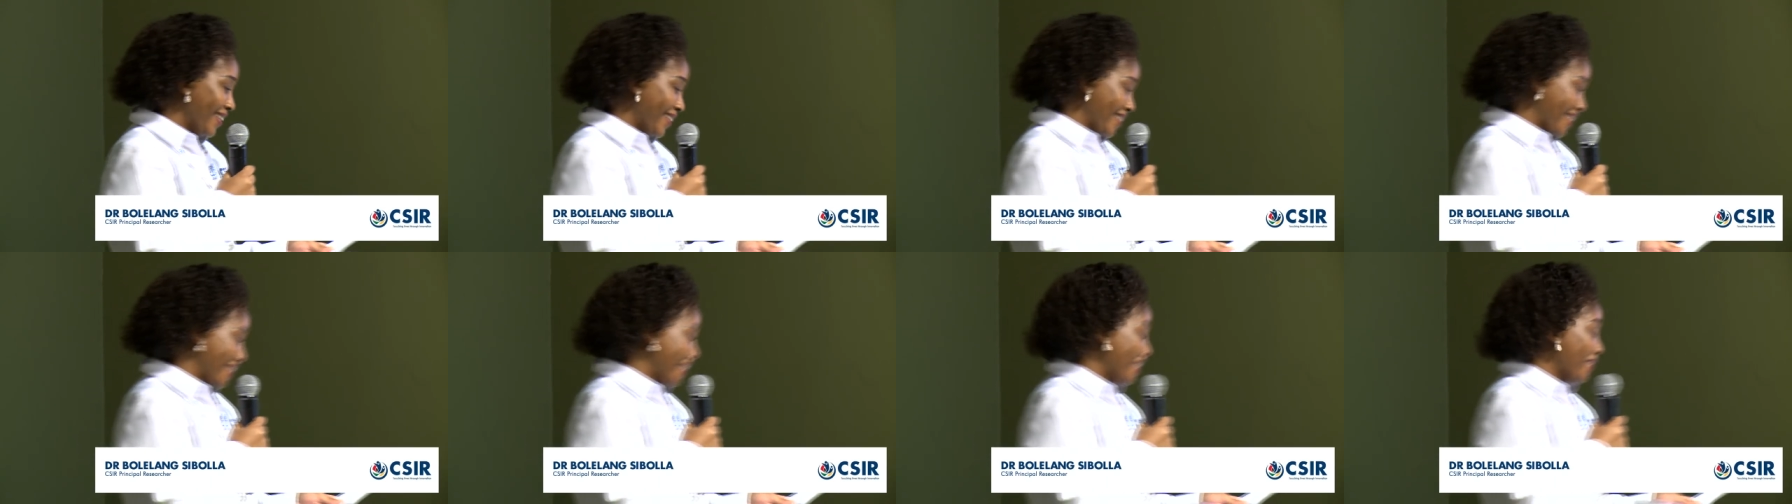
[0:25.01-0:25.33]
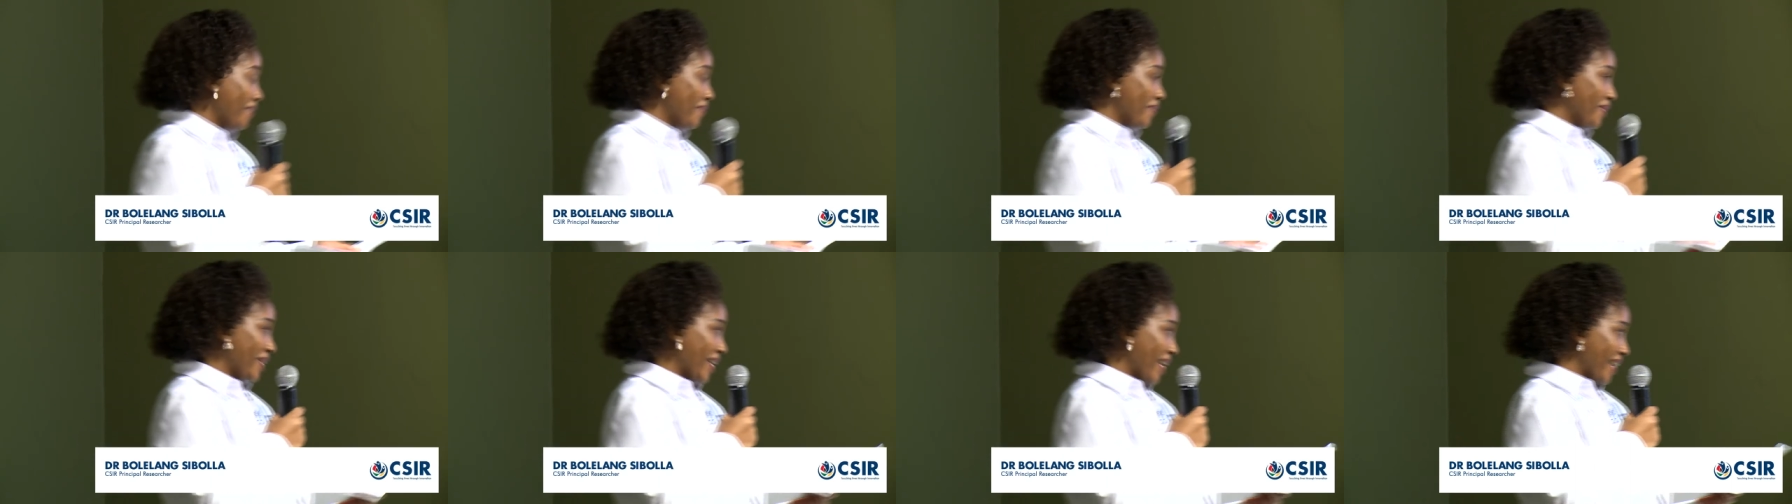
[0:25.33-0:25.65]
And I
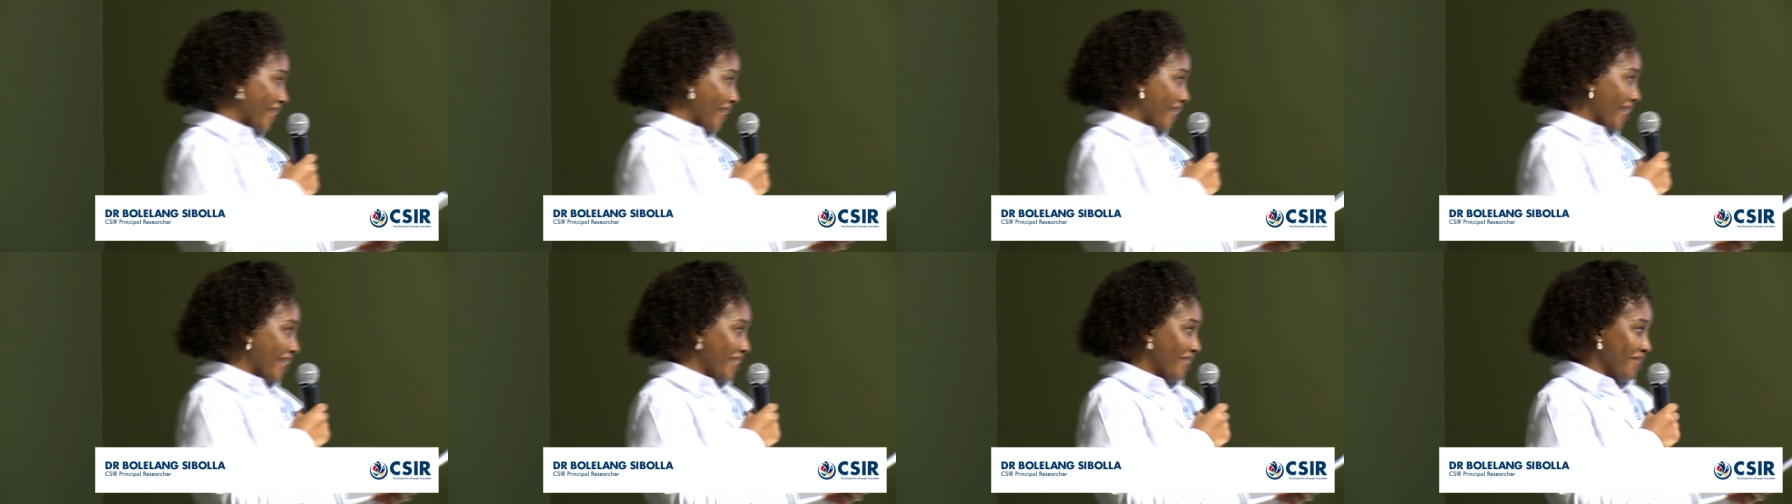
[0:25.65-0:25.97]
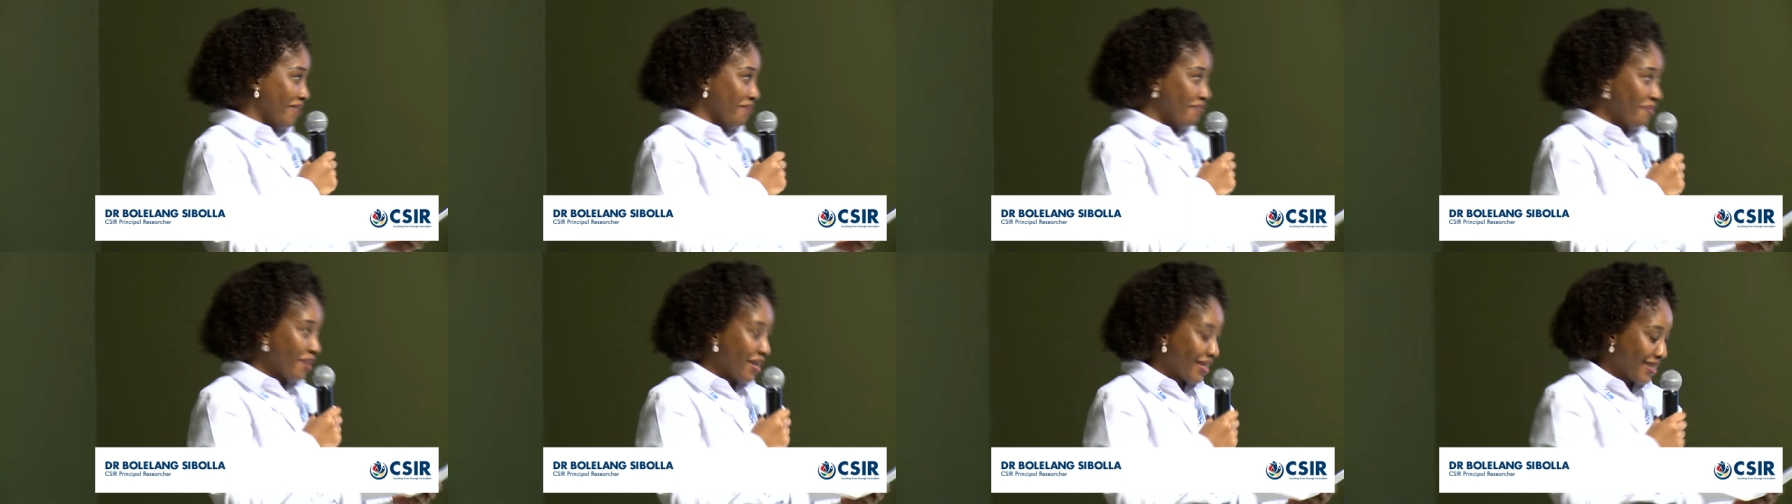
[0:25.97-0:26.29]
will highlight the
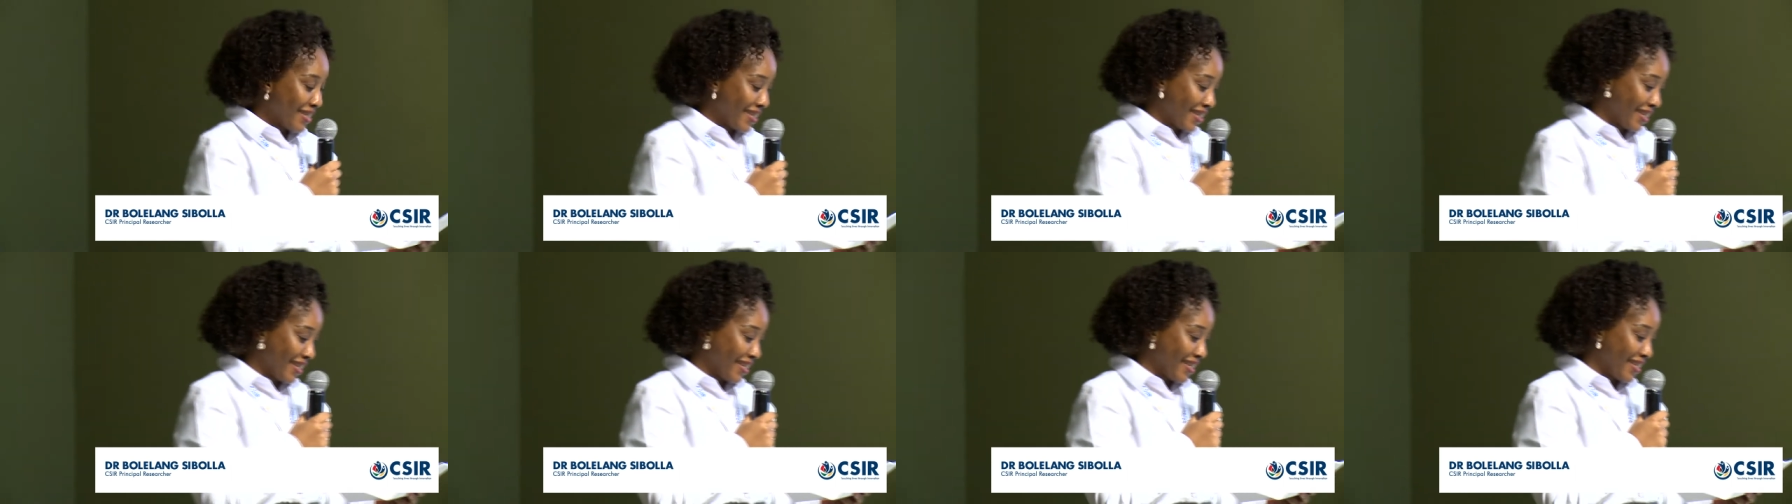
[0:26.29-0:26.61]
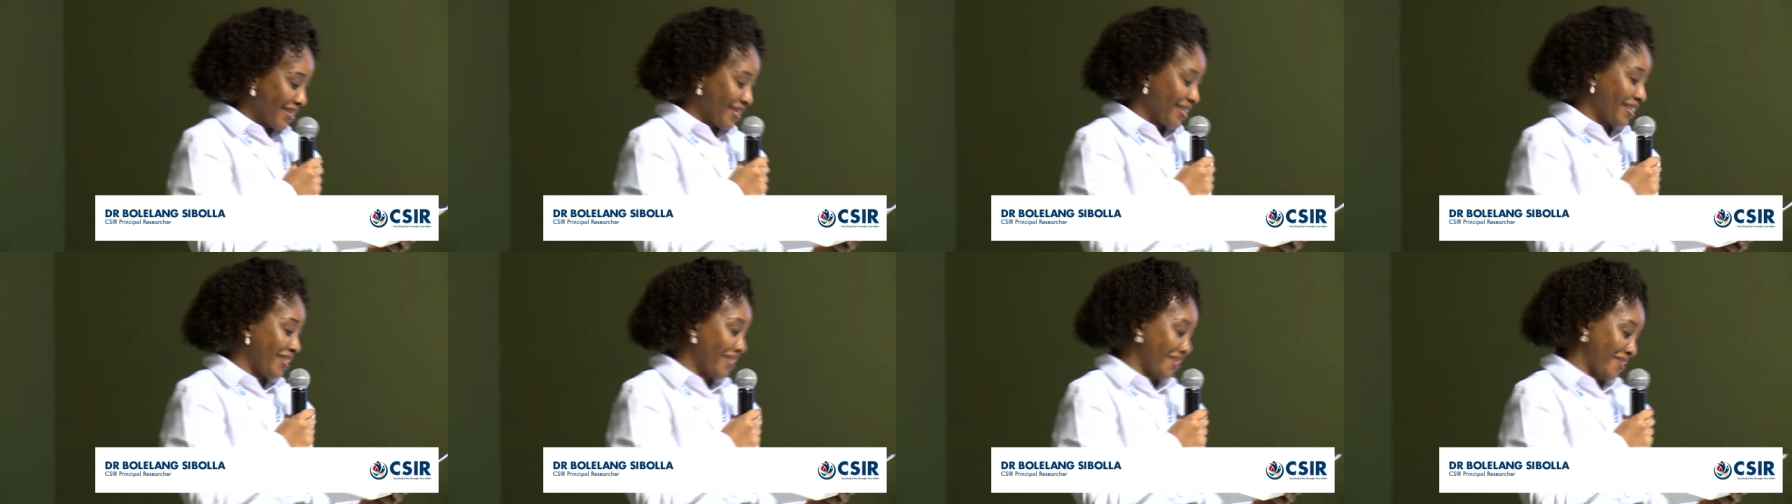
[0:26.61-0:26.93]
parts that he
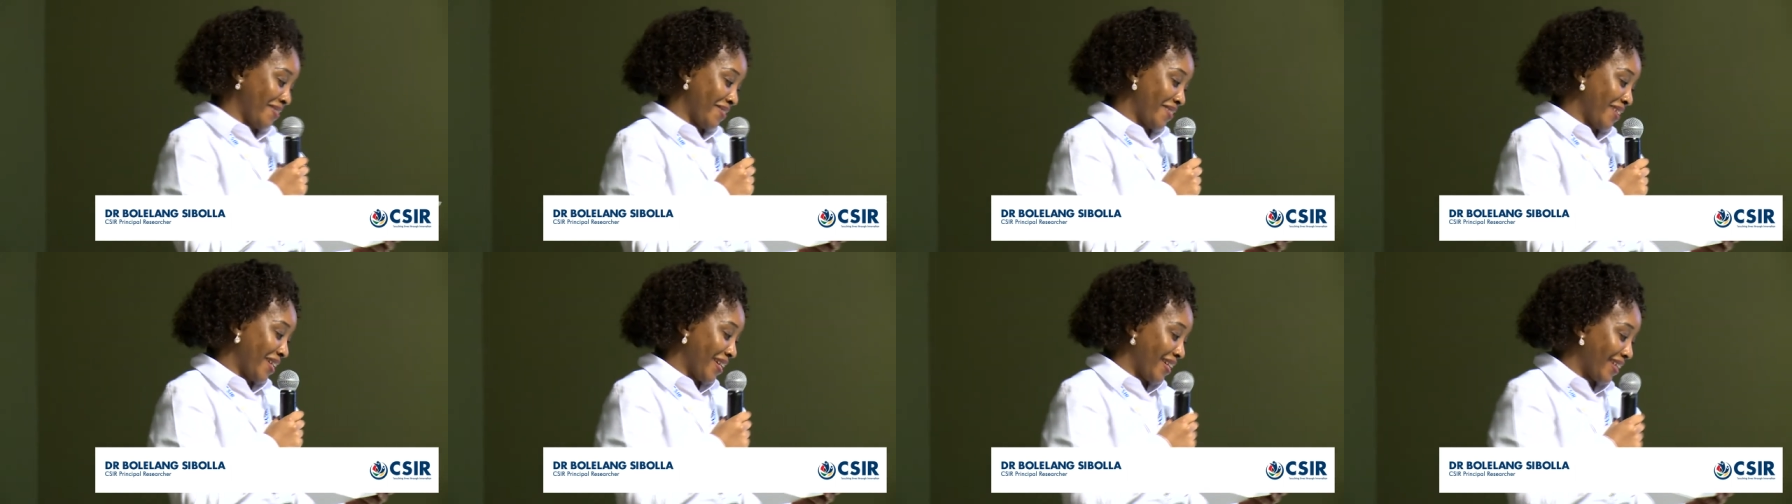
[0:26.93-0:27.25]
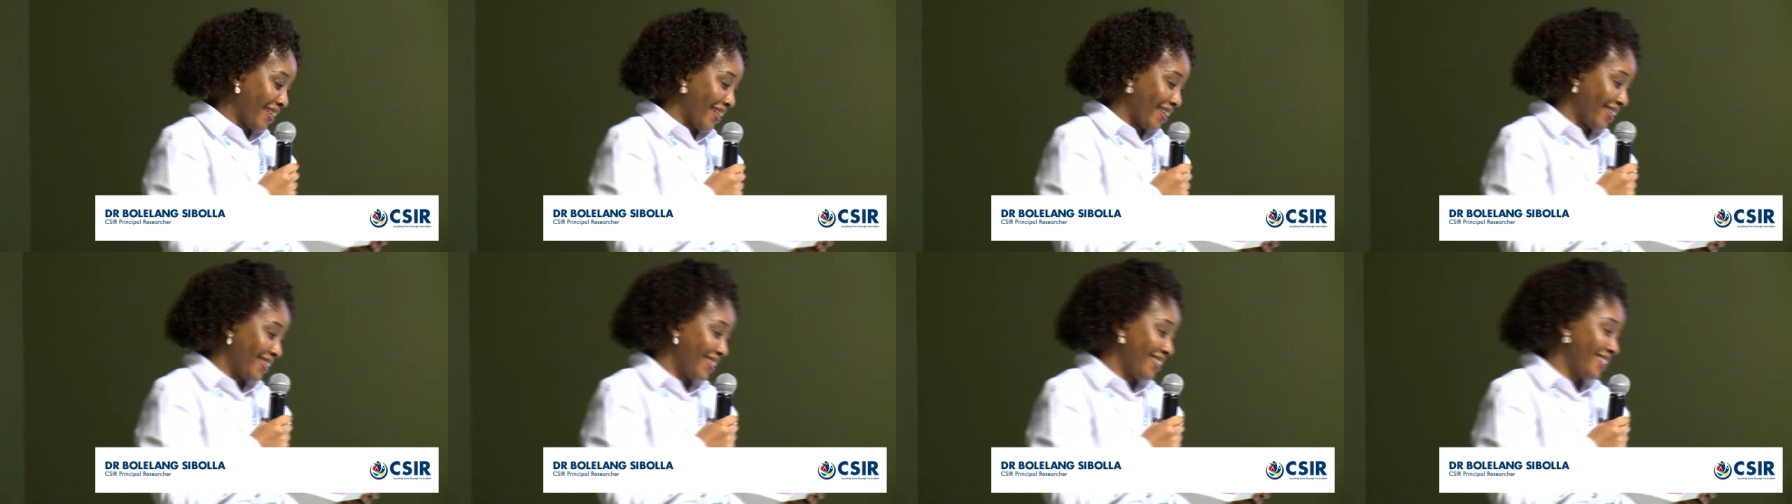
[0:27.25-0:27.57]
said I should
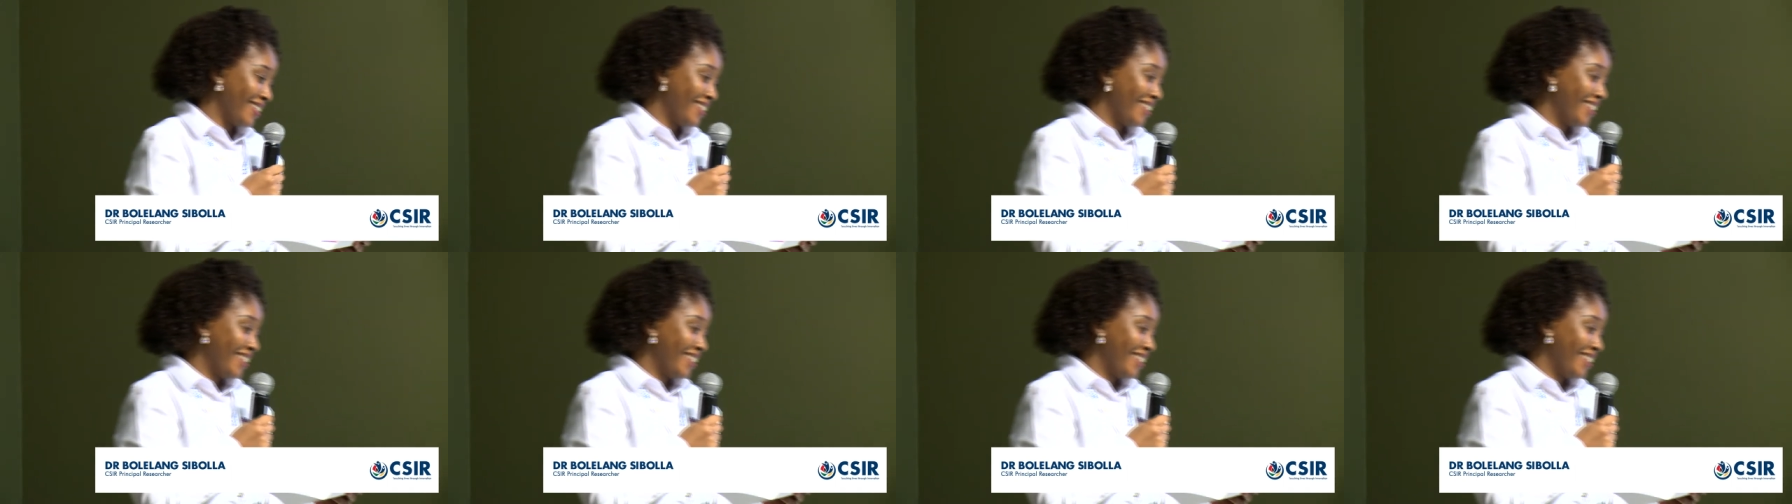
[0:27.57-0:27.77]
highlight.